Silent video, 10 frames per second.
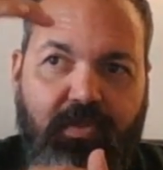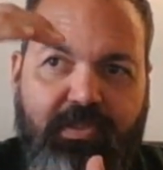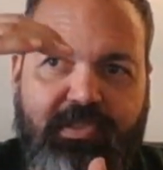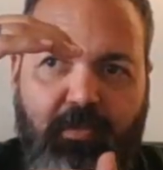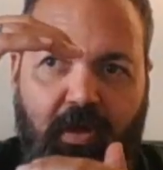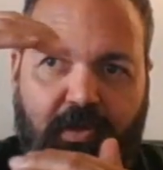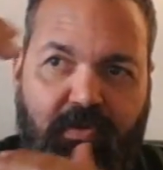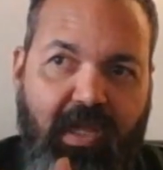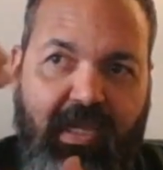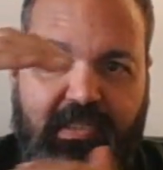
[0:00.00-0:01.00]
the smaller
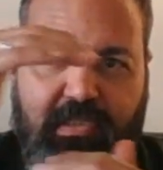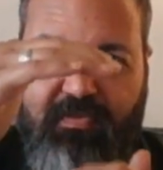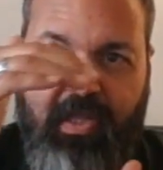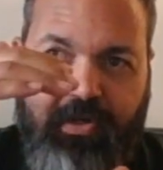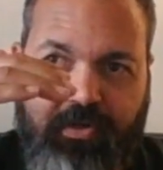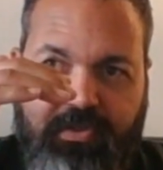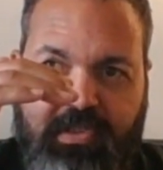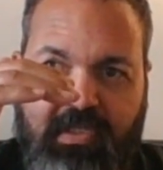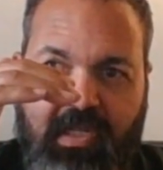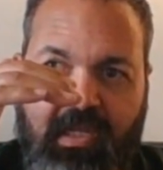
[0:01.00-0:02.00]
lines of letters